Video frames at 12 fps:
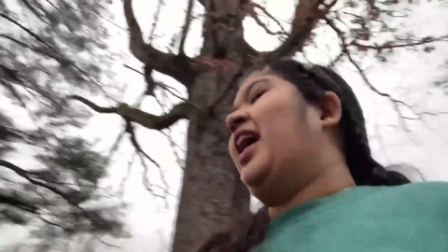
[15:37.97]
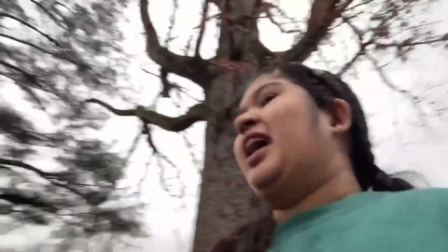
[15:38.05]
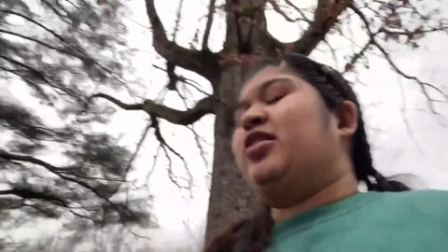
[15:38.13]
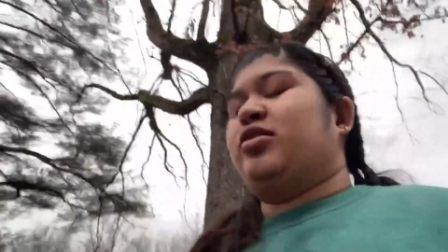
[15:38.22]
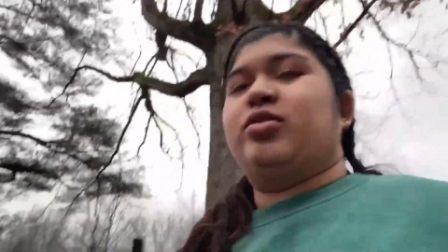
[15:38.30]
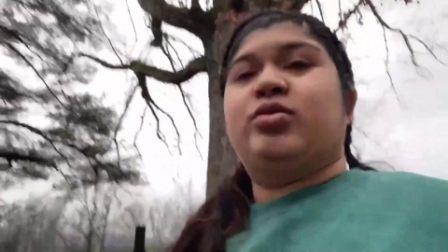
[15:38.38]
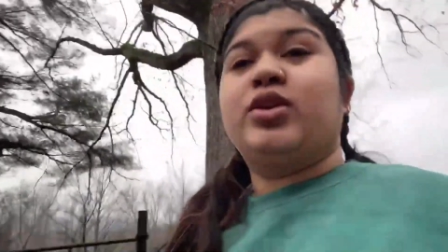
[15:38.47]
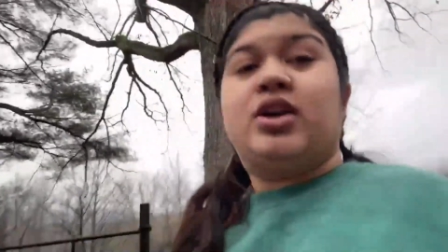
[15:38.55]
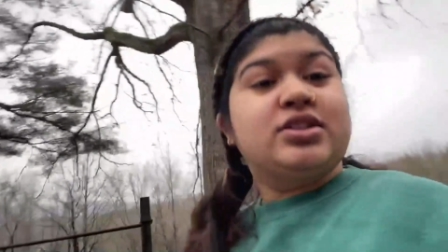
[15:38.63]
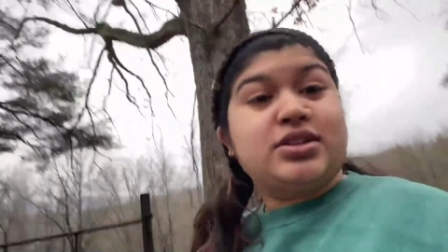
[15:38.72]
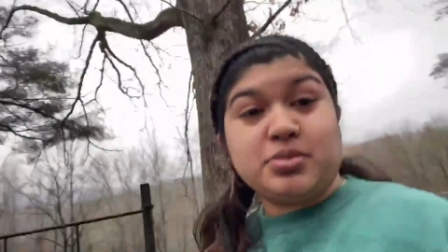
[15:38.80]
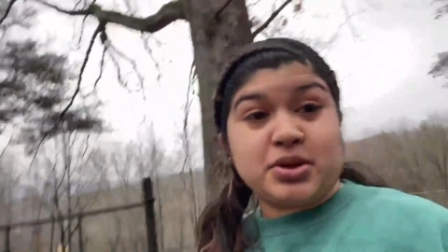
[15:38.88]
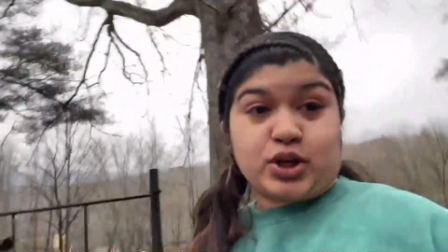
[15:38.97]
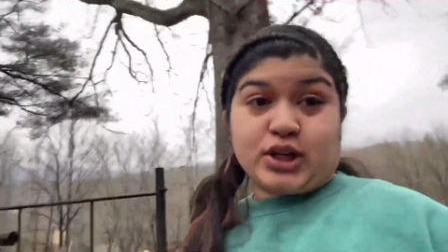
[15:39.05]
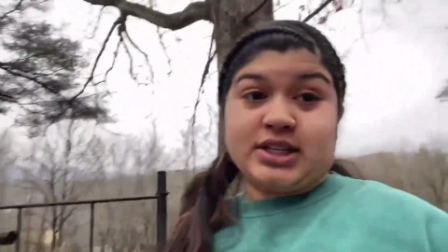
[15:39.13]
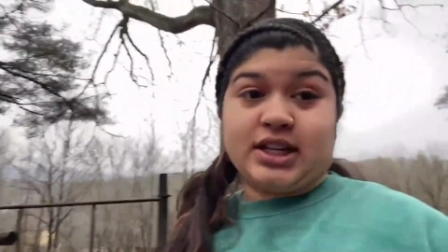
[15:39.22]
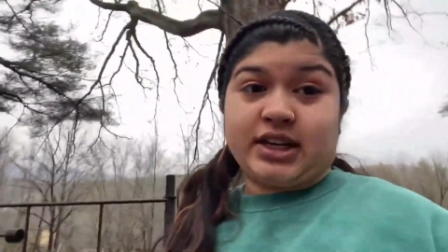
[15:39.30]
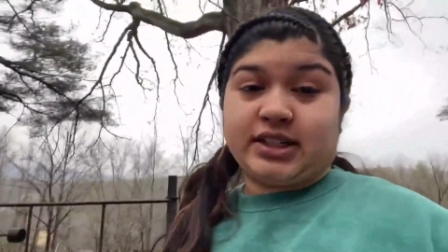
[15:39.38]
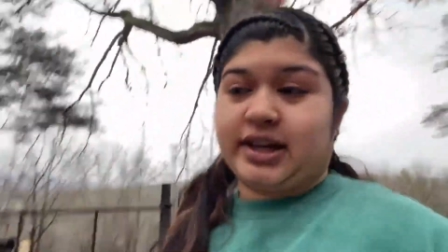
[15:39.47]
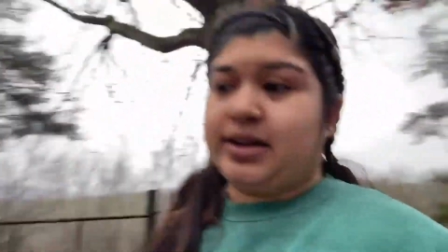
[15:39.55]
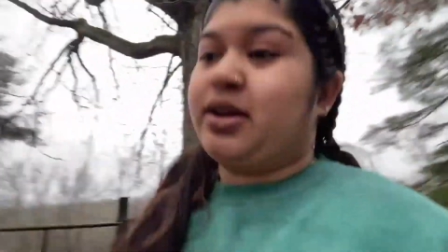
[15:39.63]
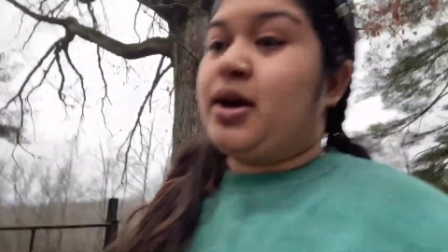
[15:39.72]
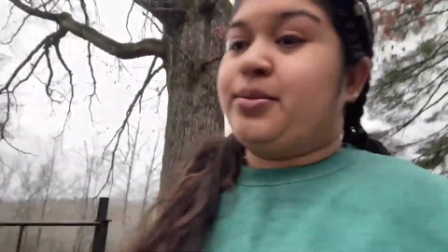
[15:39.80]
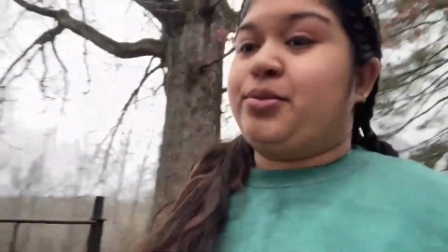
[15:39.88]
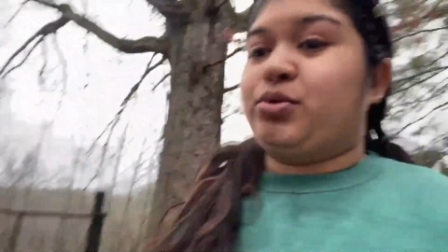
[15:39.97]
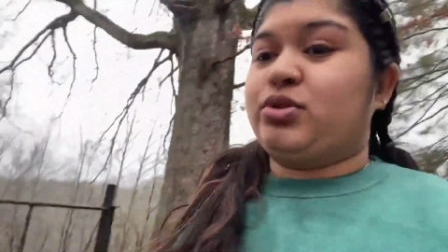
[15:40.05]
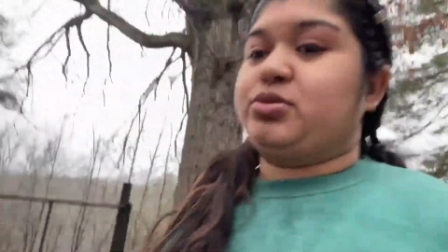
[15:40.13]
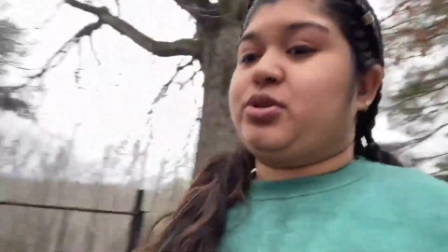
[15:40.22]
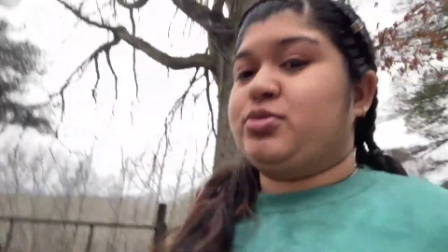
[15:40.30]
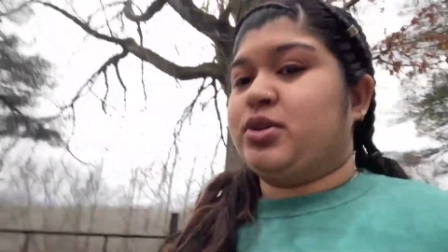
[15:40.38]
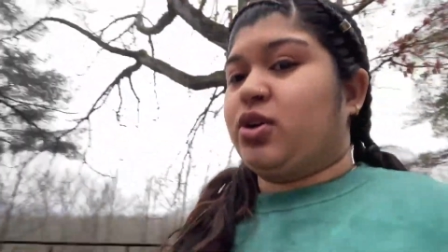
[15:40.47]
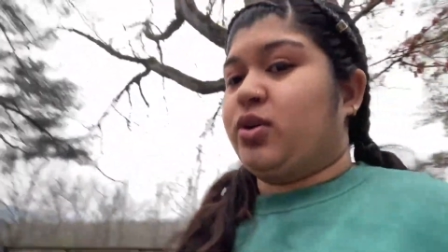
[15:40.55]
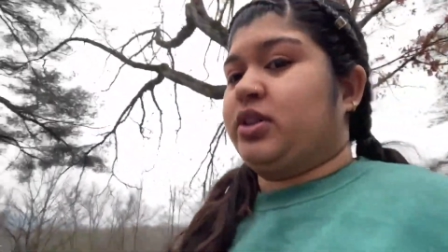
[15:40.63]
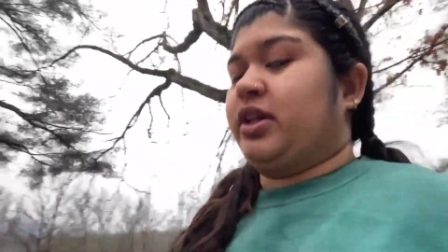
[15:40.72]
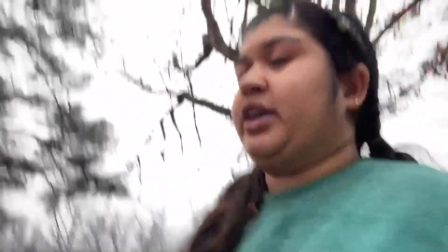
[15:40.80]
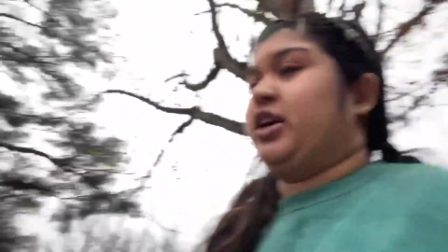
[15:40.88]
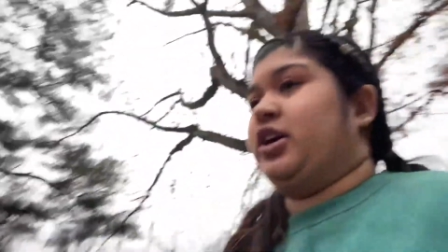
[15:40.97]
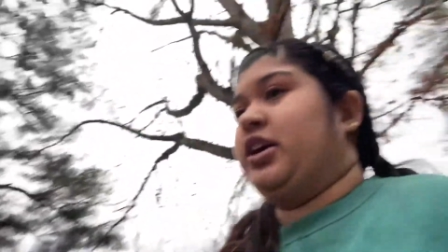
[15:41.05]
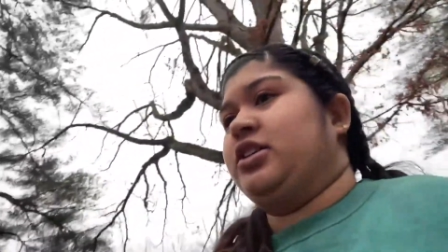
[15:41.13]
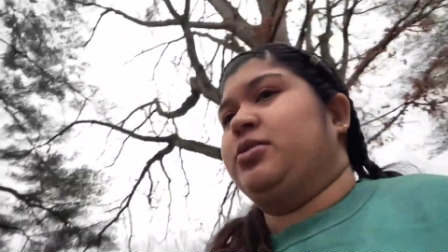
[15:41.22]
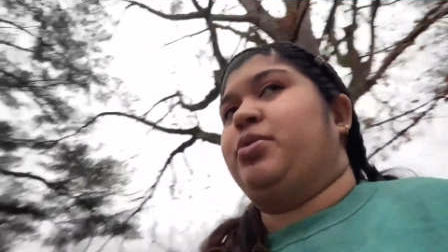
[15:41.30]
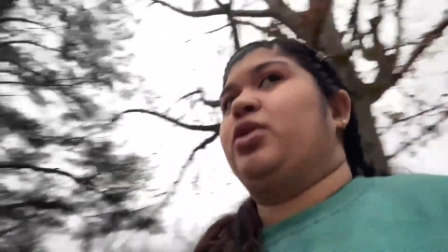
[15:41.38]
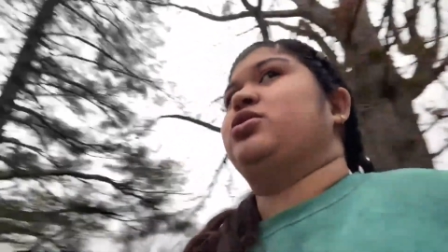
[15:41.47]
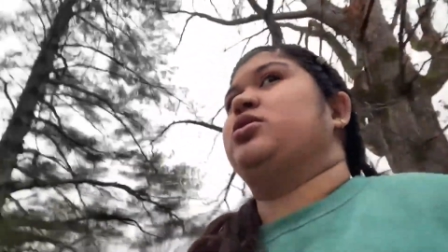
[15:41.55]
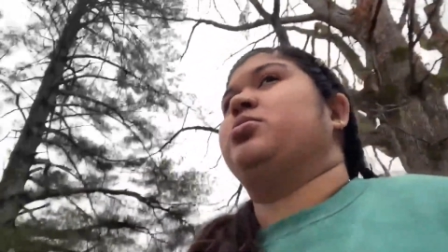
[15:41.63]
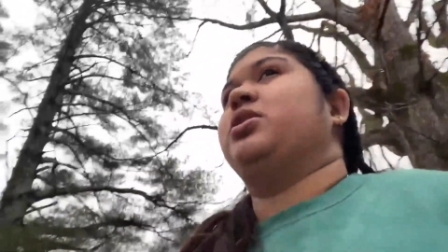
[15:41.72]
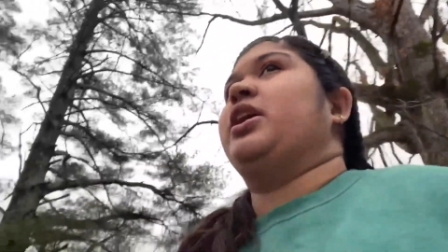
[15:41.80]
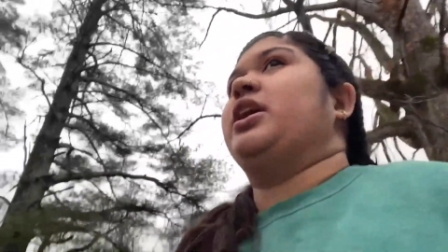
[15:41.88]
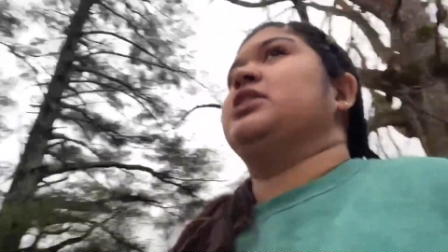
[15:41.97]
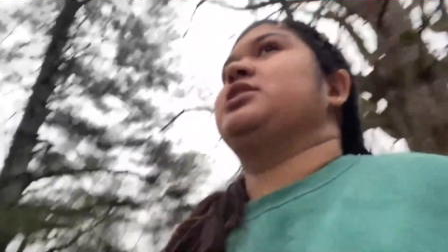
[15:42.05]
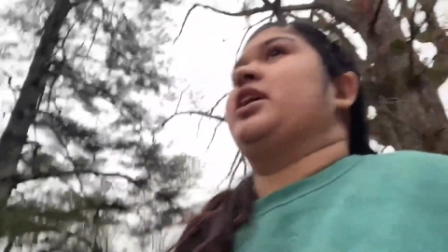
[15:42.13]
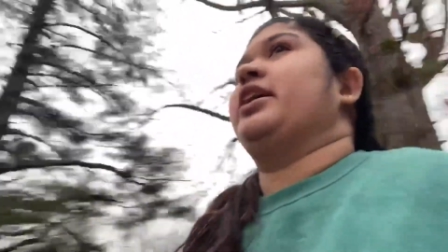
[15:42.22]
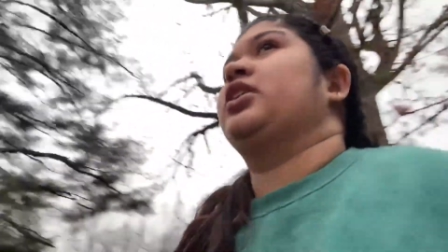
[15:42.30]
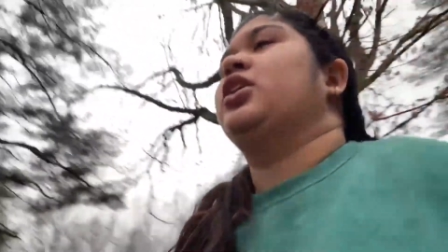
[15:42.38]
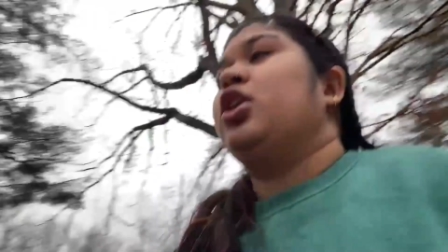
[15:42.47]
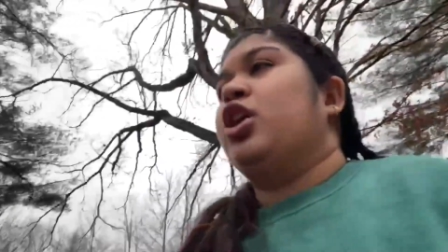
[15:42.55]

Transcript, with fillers: I don't know, something crazy like that. But we're supposed to be going there, and supposedly it's like